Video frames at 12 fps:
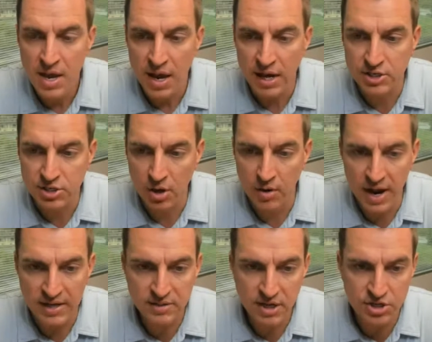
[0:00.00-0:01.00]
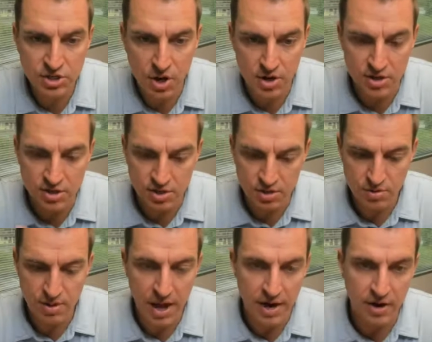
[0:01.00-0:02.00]
And so as I started to do
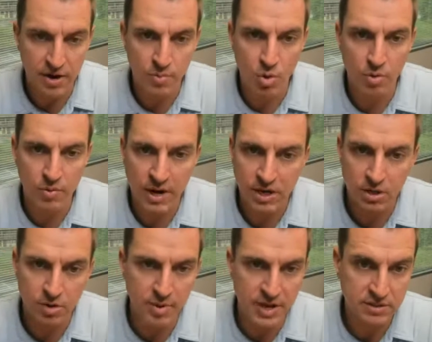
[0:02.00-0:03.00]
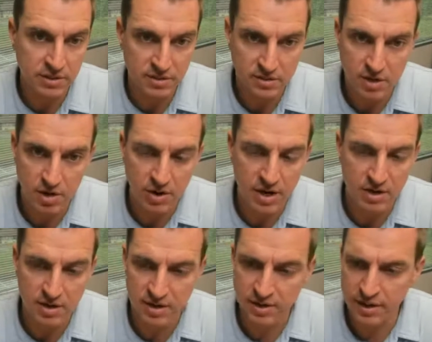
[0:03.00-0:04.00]
that on a more regular basis,
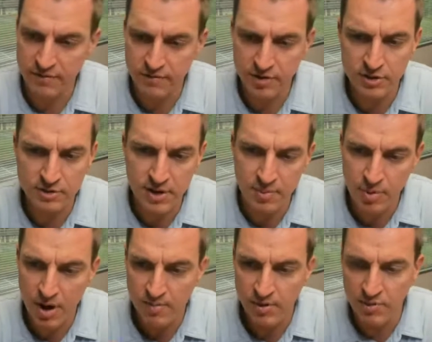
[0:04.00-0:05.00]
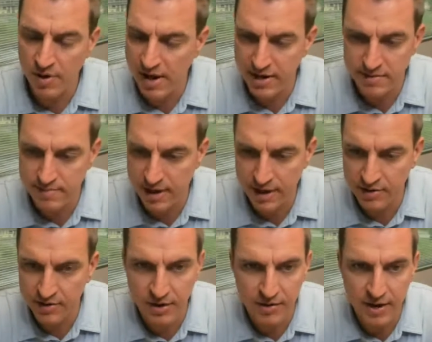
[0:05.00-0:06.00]
at first I probably read, I
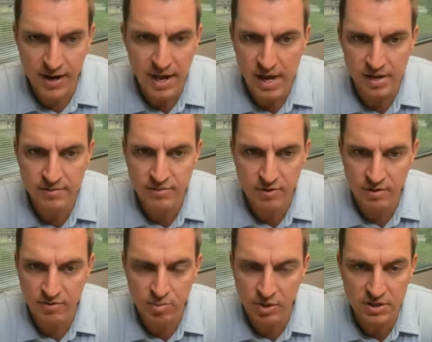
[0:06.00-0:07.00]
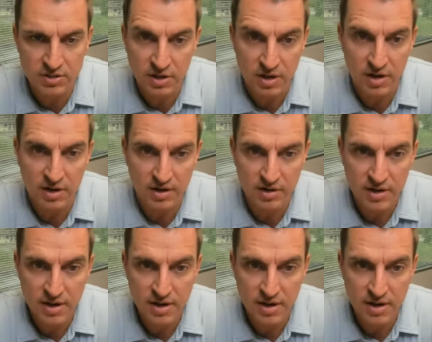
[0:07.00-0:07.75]
don't know, a handful of books a year.